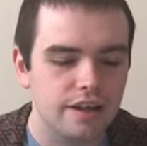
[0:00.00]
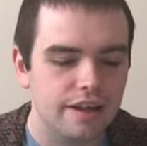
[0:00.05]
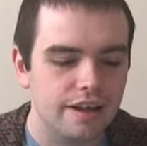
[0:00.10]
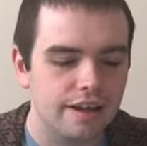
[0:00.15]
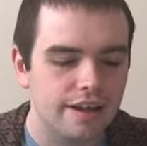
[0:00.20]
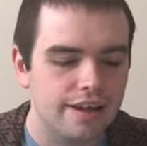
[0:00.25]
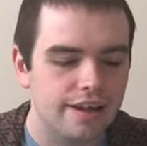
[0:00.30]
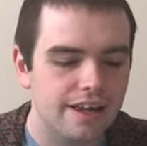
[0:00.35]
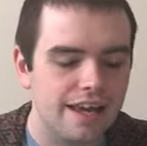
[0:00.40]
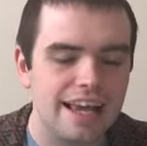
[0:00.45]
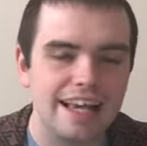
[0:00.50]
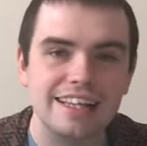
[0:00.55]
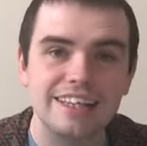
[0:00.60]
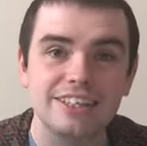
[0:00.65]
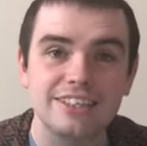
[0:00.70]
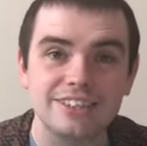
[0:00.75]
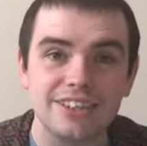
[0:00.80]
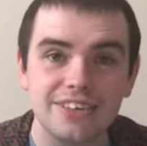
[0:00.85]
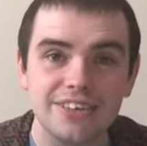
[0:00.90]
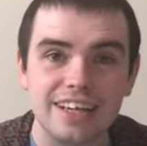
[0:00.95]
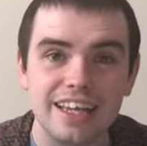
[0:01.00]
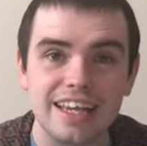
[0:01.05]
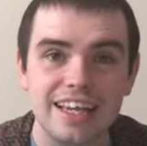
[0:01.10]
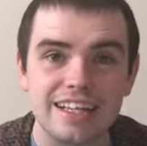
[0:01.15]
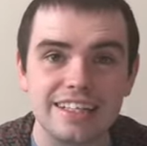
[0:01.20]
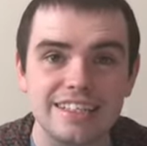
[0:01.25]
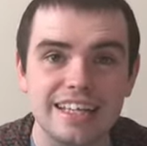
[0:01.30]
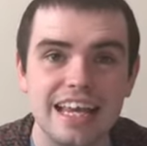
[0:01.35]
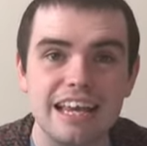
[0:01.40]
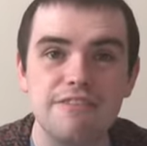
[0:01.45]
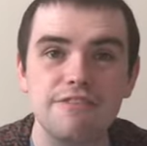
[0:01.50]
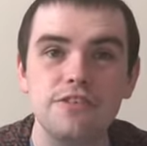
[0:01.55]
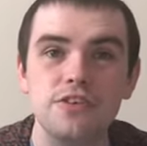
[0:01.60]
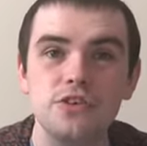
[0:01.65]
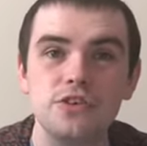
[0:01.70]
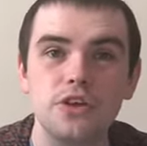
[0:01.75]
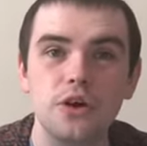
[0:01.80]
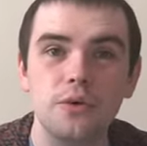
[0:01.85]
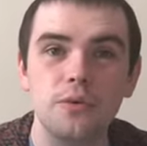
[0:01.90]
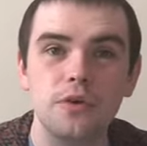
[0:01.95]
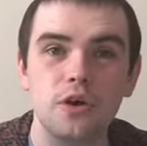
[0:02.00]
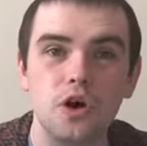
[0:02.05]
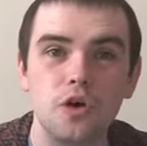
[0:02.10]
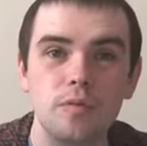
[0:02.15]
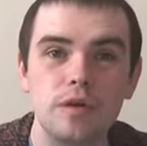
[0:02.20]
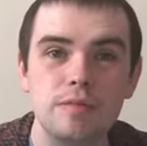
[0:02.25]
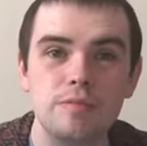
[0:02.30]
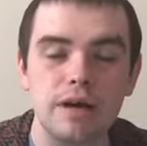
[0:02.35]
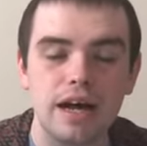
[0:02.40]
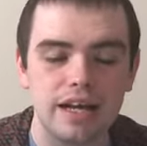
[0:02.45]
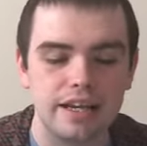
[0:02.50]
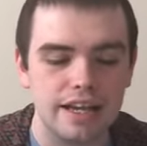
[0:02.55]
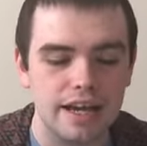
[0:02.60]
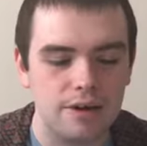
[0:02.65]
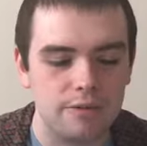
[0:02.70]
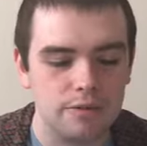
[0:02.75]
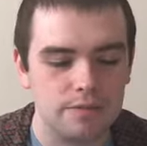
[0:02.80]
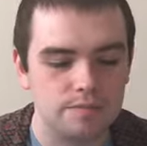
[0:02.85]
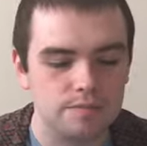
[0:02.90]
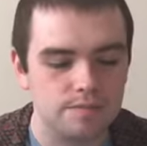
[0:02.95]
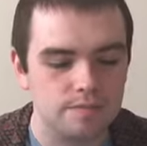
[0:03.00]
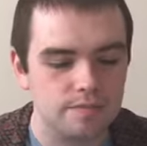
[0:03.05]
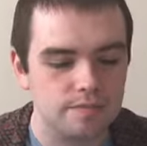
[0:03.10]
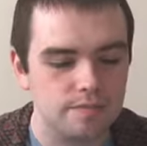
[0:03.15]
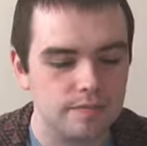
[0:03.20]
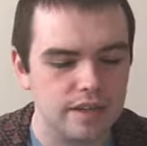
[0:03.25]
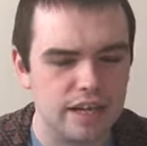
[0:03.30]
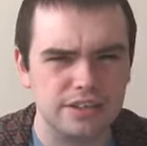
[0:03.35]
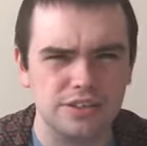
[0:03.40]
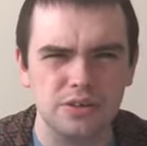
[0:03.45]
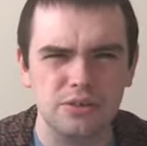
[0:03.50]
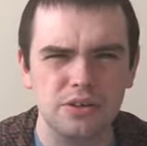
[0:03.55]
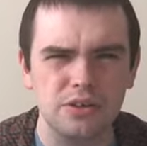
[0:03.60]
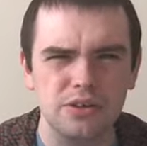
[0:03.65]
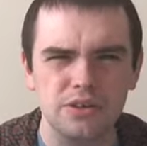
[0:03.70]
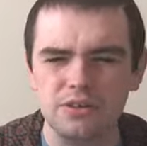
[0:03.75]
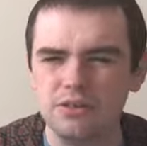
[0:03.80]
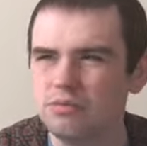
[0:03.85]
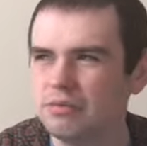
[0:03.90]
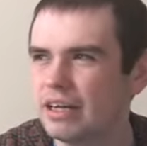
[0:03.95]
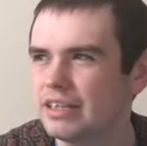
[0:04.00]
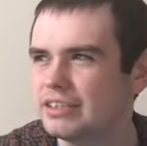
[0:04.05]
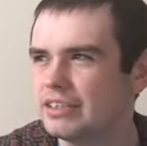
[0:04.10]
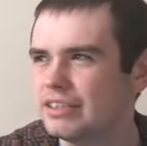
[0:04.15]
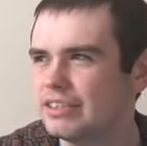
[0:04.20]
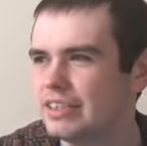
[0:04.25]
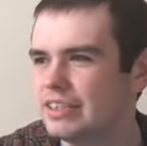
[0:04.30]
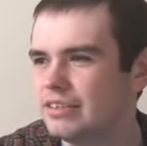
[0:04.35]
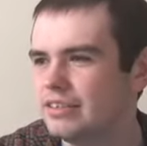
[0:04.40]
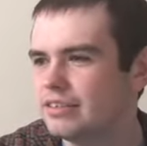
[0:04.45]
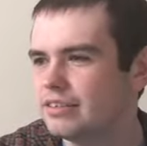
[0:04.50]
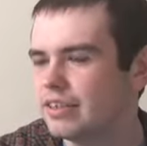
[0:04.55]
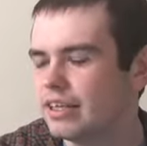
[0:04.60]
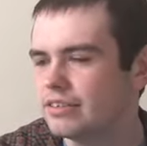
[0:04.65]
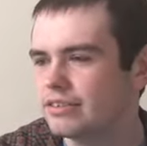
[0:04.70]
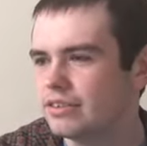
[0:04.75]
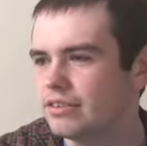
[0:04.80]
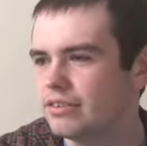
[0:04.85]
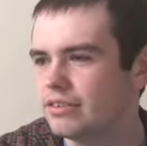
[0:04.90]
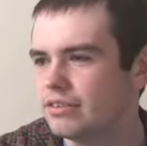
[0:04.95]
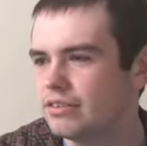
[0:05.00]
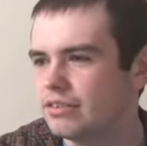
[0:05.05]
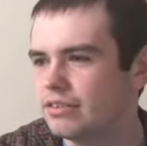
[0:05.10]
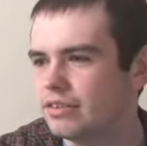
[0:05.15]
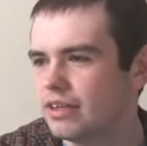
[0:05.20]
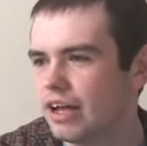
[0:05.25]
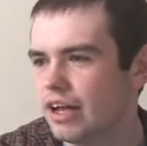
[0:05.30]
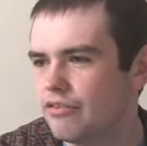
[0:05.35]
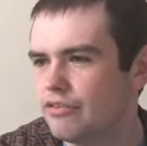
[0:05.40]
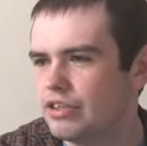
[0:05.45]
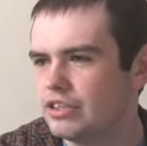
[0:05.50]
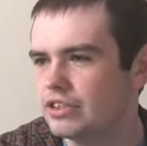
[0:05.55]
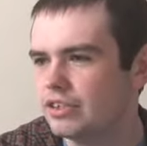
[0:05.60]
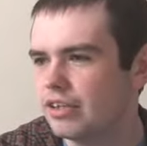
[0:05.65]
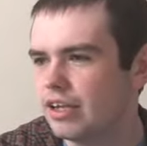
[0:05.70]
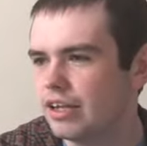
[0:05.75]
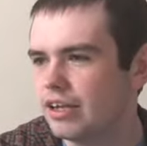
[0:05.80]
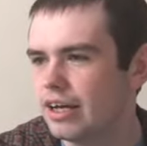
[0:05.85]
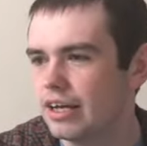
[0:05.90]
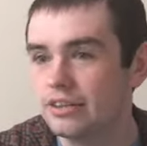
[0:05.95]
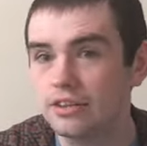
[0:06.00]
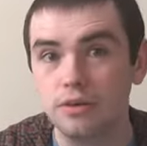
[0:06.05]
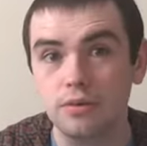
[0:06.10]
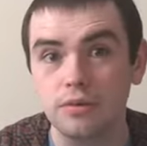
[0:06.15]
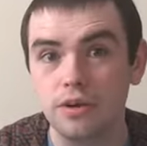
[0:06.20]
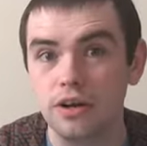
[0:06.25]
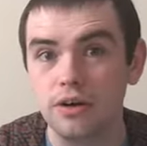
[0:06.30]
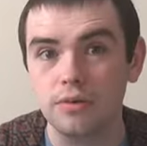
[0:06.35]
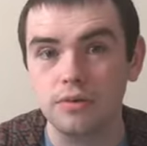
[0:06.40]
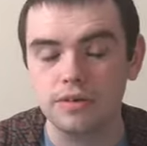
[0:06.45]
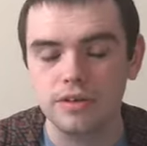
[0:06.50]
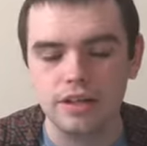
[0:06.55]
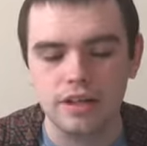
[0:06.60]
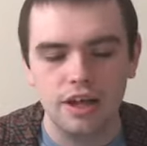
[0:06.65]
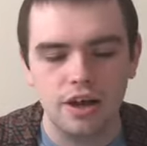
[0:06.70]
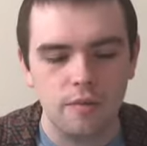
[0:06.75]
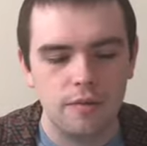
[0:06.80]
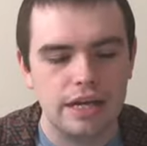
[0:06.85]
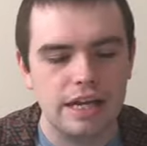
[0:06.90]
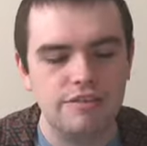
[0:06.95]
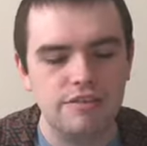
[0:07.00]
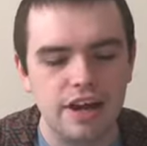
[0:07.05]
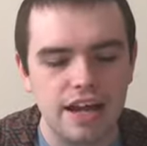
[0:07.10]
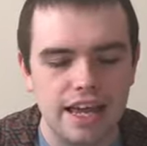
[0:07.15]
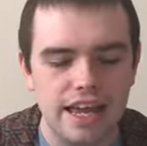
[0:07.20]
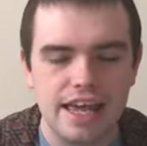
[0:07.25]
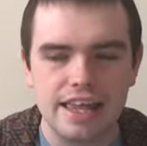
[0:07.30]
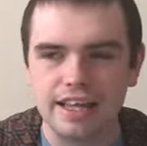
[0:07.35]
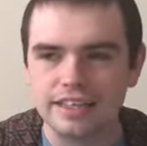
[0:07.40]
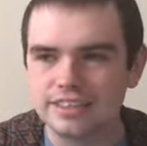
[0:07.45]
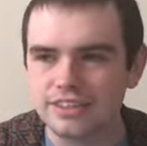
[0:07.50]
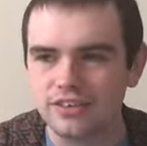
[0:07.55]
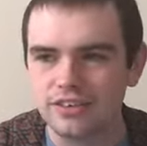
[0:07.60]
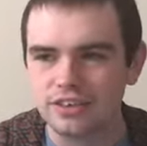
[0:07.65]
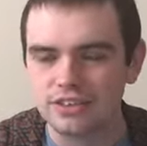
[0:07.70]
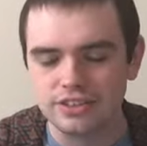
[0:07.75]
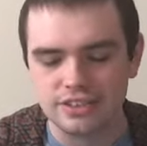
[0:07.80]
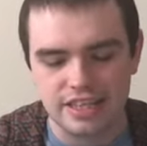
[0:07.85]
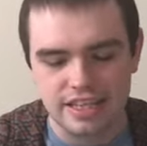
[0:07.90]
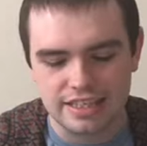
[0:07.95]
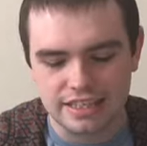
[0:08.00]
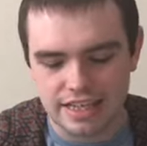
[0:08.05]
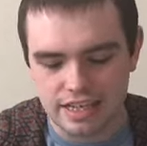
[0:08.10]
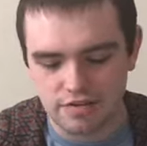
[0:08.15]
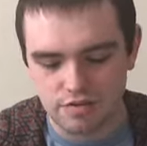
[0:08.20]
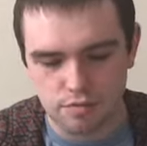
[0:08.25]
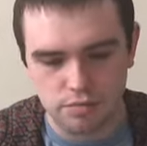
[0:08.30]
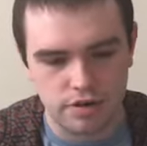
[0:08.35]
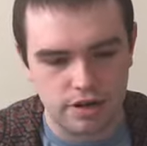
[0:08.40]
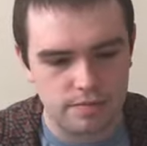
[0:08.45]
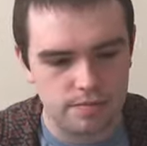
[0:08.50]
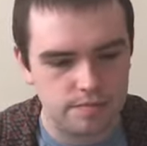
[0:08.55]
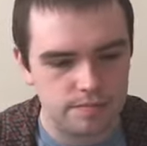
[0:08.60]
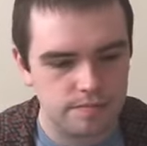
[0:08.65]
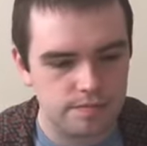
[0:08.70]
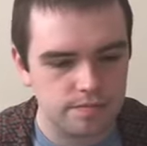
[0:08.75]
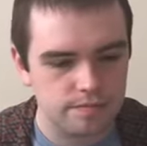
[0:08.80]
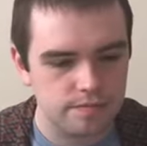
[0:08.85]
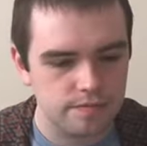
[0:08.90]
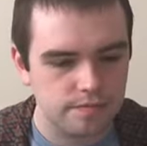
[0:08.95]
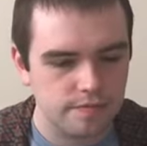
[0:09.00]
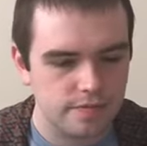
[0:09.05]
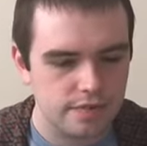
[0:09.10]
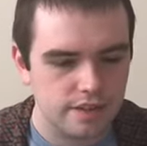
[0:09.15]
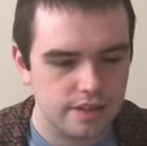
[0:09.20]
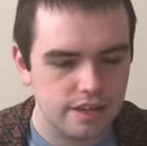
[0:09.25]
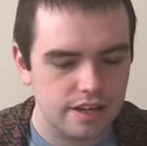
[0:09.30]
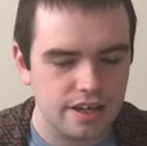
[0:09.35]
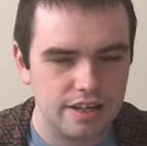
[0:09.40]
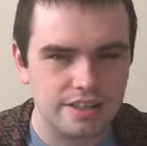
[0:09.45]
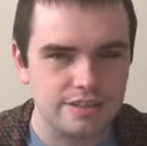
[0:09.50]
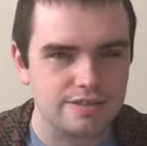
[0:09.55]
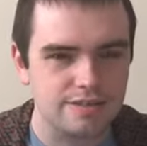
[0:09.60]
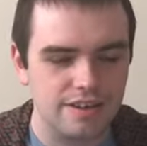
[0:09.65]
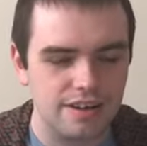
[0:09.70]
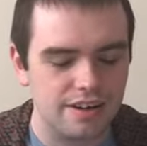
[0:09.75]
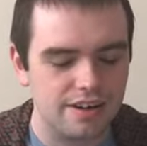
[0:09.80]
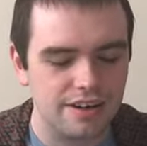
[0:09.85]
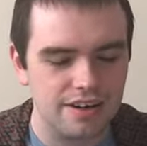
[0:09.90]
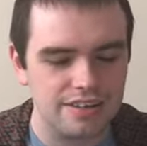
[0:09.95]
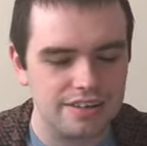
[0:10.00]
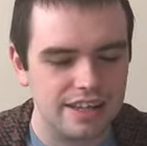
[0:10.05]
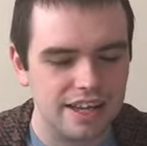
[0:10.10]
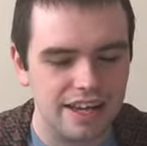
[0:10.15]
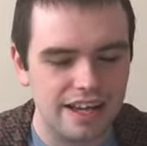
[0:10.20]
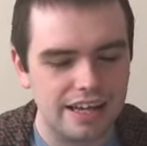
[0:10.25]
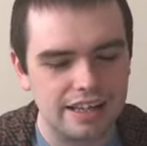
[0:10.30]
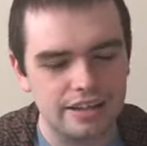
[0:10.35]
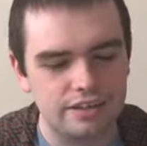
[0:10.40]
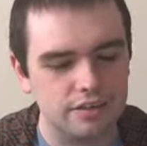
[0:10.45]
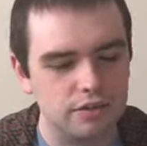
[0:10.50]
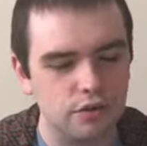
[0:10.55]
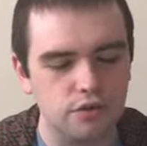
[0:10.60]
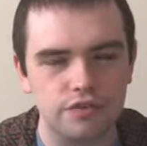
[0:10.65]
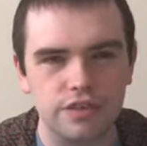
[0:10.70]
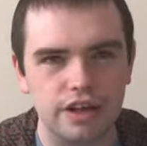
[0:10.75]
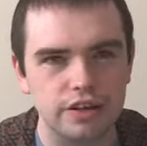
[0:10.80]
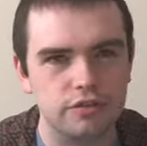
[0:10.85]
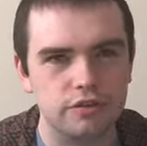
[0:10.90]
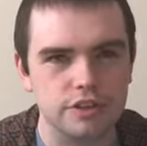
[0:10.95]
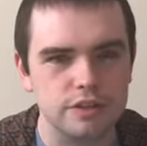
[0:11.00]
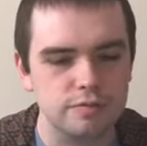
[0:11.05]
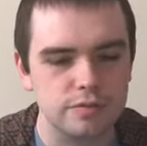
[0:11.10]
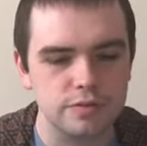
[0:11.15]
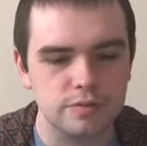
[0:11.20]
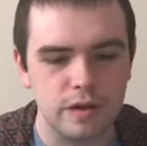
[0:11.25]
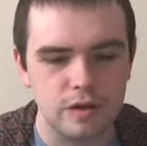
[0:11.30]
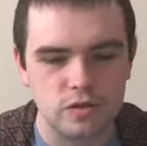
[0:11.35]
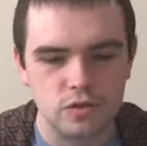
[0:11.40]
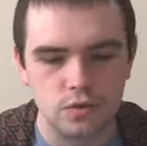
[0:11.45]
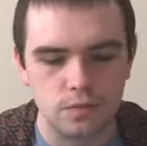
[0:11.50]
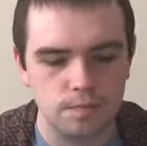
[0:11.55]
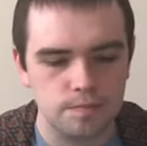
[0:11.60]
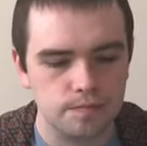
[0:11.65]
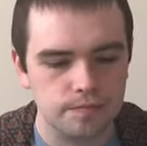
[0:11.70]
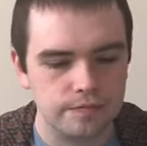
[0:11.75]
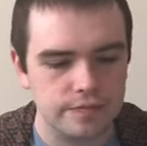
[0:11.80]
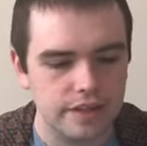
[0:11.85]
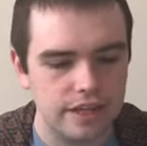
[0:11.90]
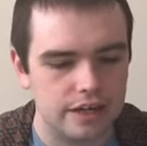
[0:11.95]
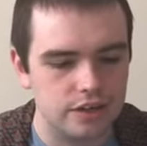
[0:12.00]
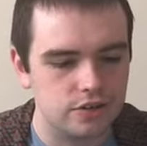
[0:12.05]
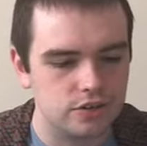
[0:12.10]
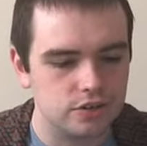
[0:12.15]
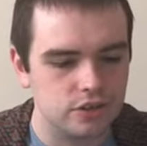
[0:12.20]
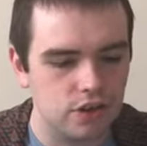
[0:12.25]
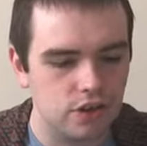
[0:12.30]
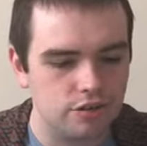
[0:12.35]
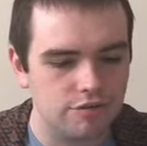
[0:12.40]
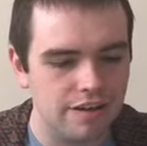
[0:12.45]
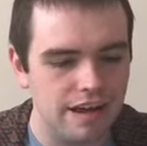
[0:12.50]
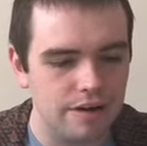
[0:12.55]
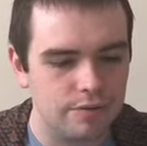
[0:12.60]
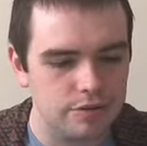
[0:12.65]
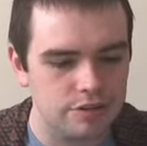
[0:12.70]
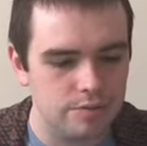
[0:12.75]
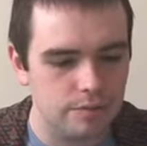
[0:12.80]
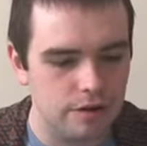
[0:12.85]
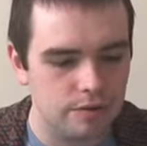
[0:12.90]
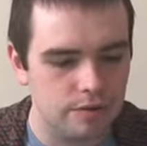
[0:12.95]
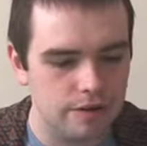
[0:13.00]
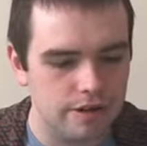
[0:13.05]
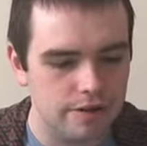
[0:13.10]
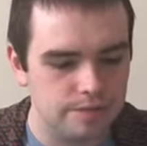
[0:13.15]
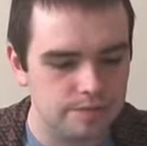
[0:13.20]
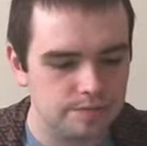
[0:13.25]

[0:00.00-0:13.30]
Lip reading: The song is If You Don't Know Me By Now. I don't know who actually sings that song, like originally. I don't know. Whenever I hear that song, I just think David Brent. I love that Christmas special. I could talk for hours about it.